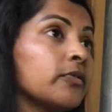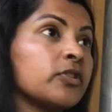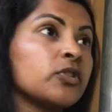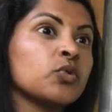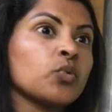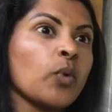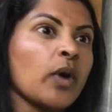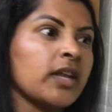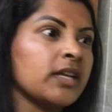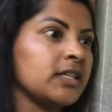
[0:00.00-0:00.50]

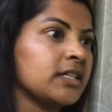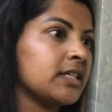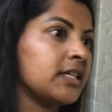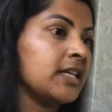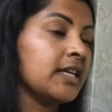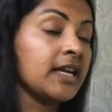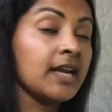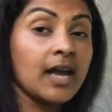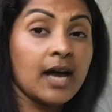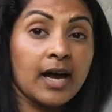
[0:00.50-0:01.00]

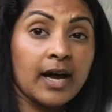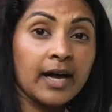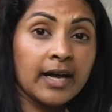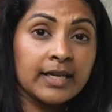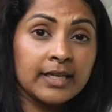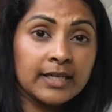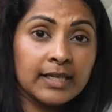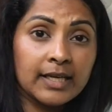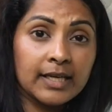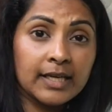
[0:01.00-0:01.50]

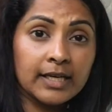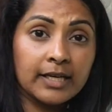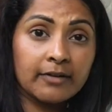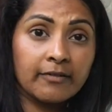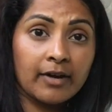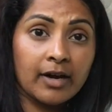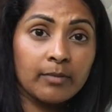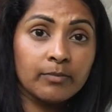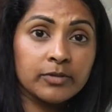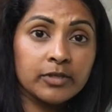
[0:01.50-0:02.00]
29
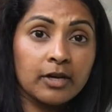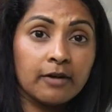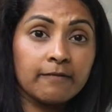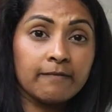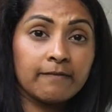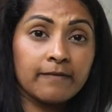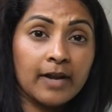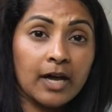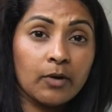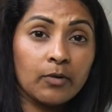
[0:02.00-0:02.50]
kilograms of
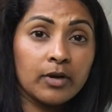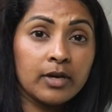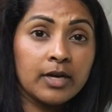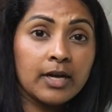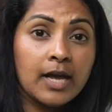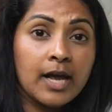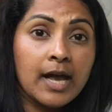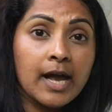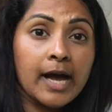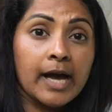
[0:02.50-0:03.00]
flour,
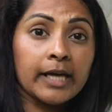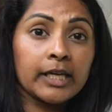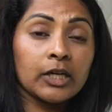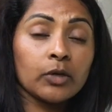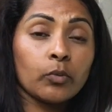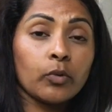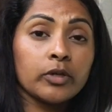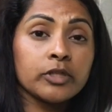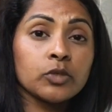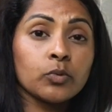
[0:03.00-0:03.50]
and I
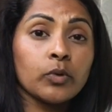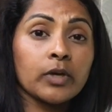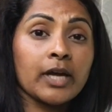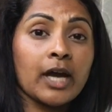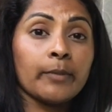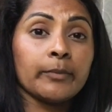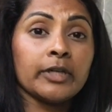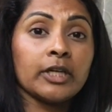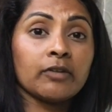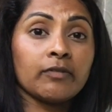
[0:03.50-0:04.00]
want to work out
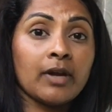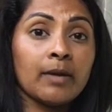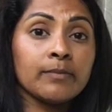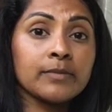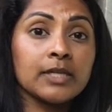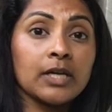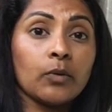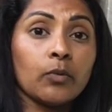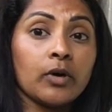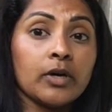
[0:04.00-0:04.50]
how many grams
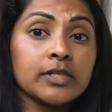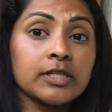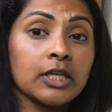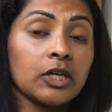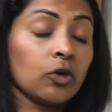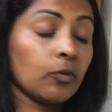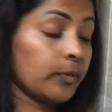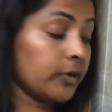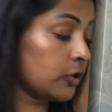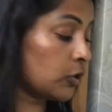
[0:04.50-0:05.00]
that was,
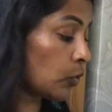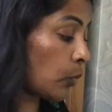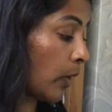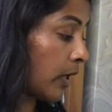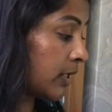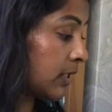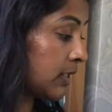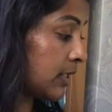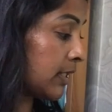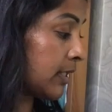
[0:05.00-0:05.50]
it would be
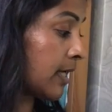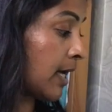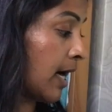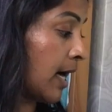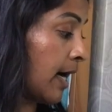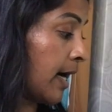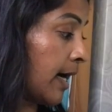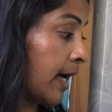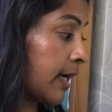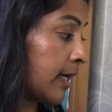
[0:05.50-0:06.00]

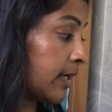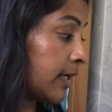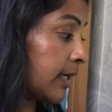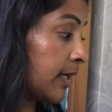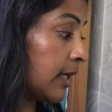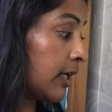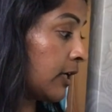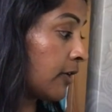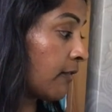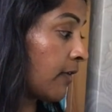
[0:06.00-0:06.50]
29
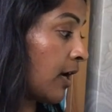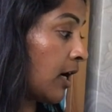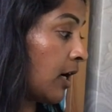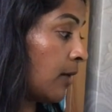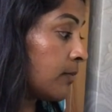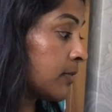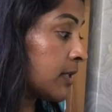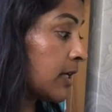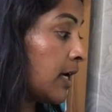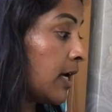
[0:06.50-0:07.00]

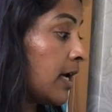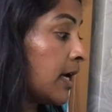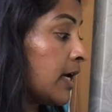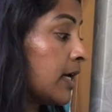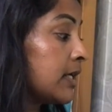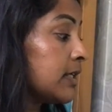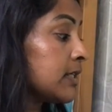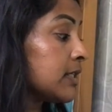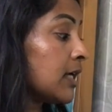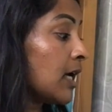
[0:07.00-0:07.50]
kilograms
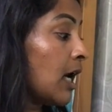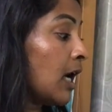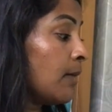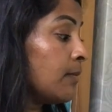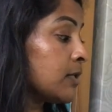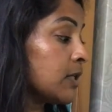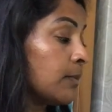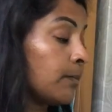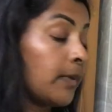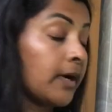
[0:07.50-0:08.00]

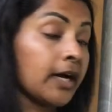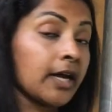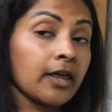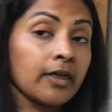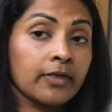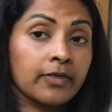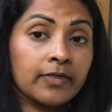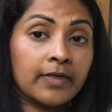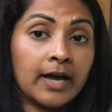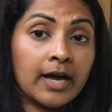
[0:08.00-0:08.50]
times it by
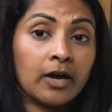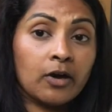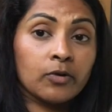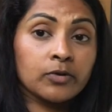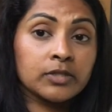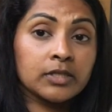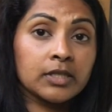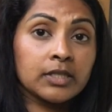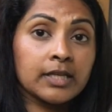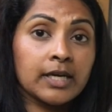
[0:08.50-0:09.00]

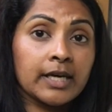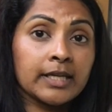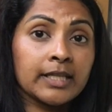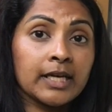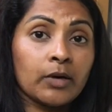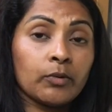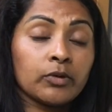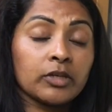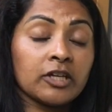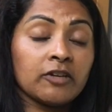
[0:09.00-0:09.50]
1000, and
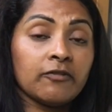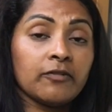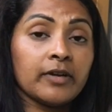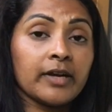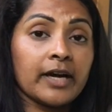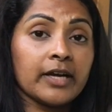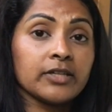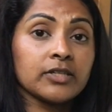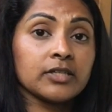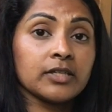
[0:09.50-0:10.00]
that would give you
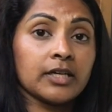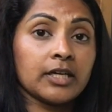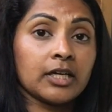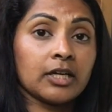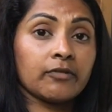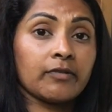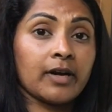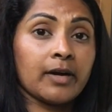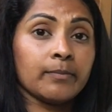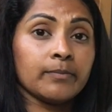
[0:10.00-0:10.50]
your answer in
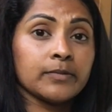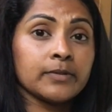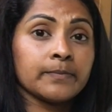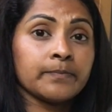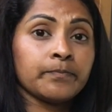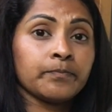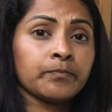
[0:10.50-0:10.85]
grams.